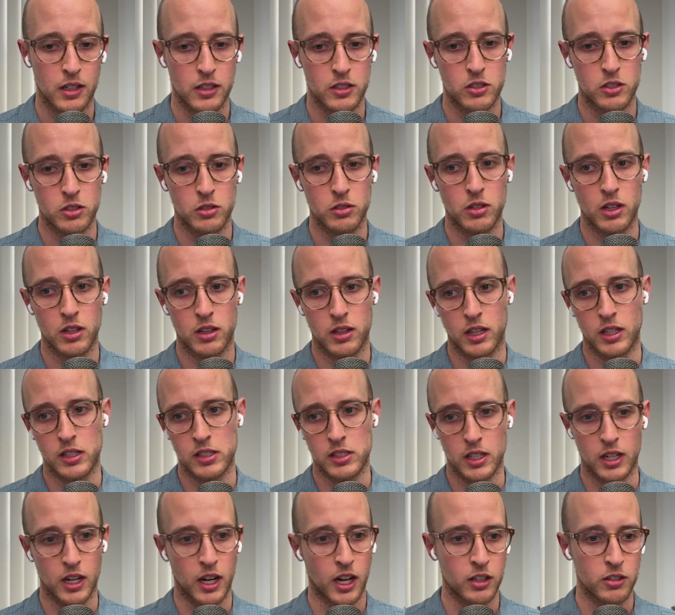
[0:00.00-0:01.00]
do the
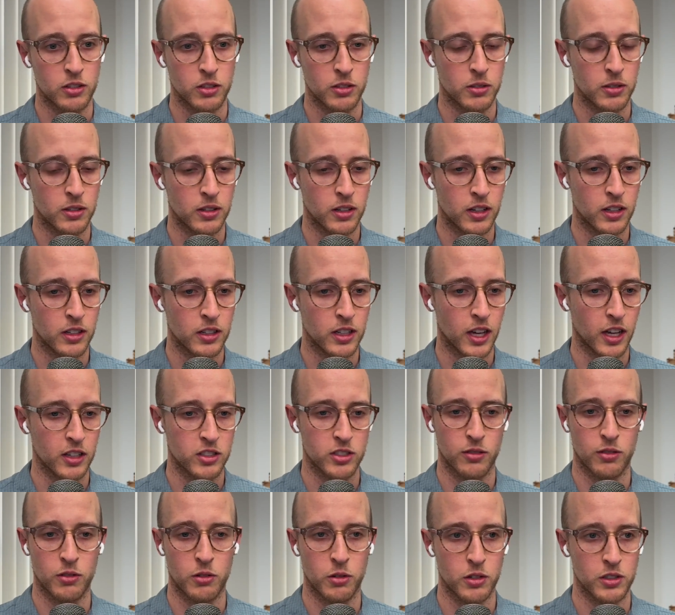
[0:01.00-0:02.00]
things that I do. And
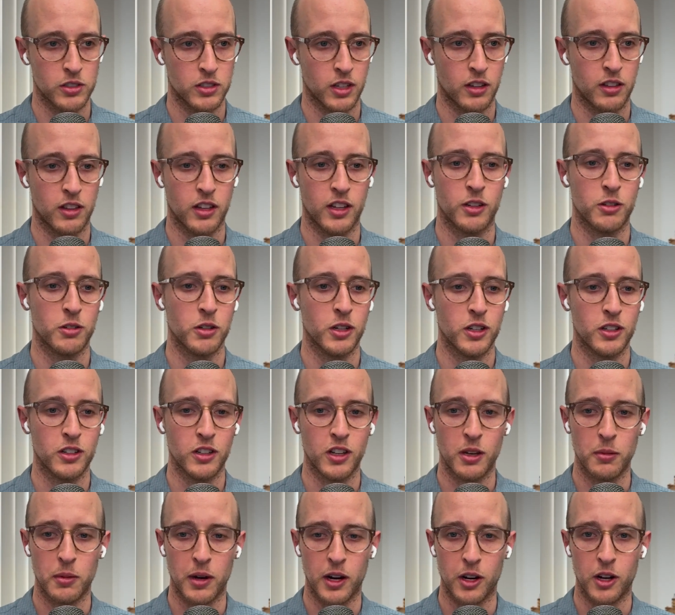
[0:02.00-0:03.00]
yes, of course, I think
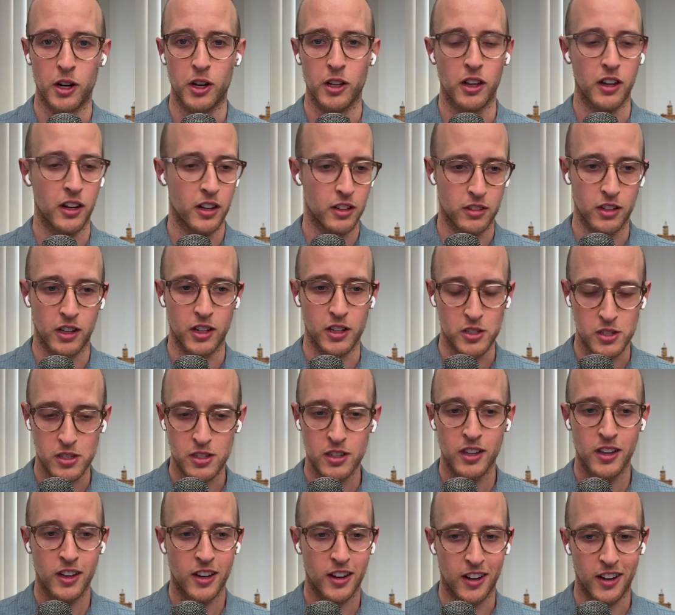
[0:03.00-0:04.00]
critically about all that it
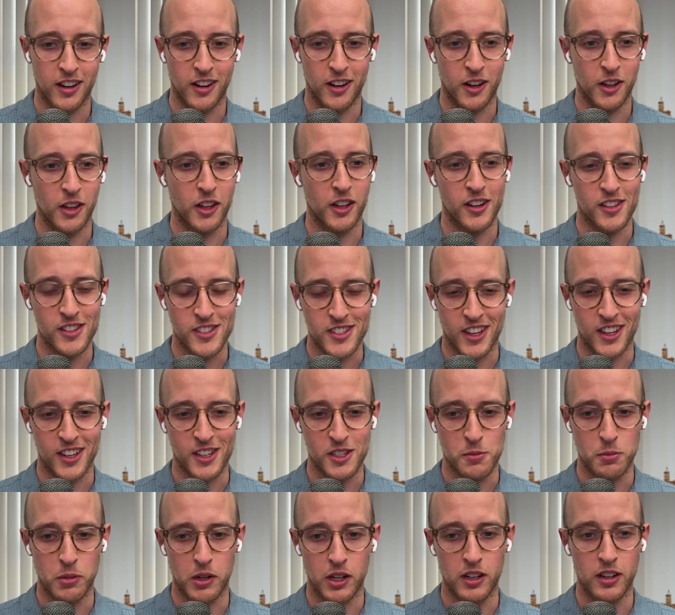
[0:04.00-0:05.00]
does, all that it
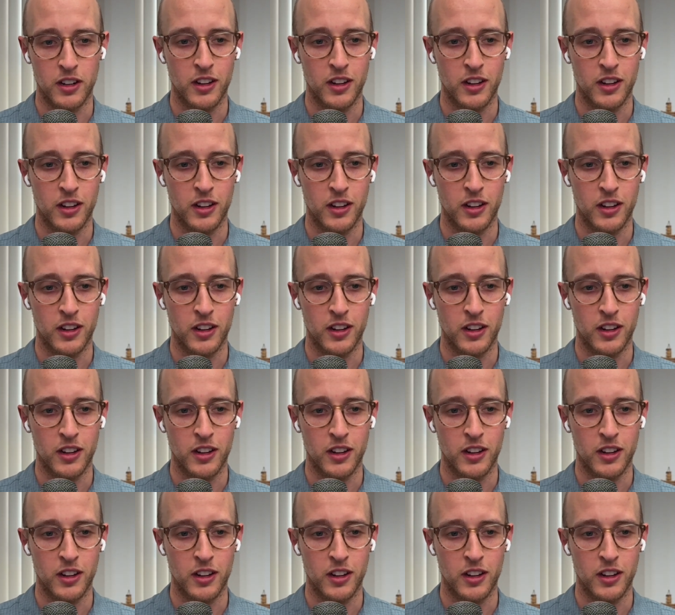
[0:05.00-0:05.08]
says, but